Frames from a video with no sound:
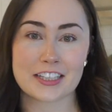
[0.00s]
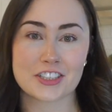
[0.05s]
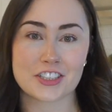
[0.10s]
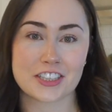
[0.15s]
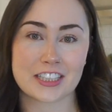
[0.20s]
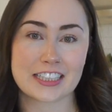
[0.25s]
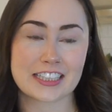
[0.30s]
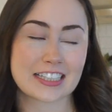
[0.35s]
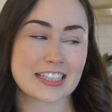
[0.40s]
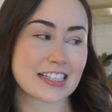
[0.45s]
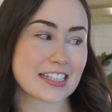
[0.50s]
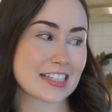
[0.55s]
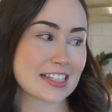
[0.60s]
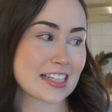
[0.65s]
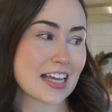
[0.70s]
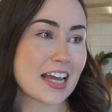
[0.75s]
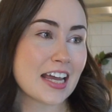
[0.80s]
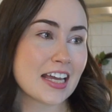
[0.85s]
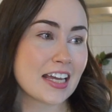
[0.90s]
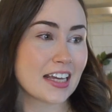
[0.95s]
She is
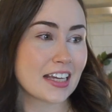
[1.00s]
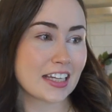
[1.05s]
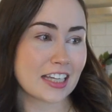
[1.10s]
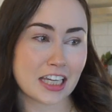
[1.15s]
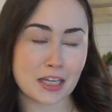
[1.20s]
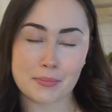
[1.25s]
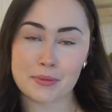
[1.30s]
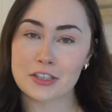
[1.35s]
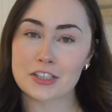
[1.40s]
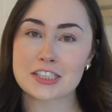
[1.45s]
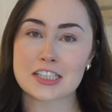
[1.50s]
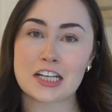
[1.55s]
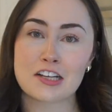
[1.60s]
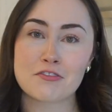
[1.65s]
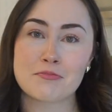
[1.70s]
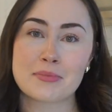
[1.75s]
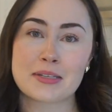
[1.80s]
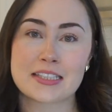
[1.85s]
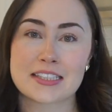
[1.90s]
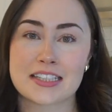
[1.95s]
keeping
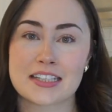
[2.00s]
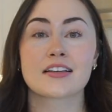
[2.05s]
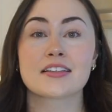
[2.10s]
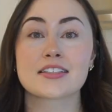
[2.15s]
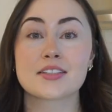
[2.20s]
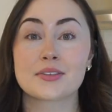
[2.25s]
herself busy.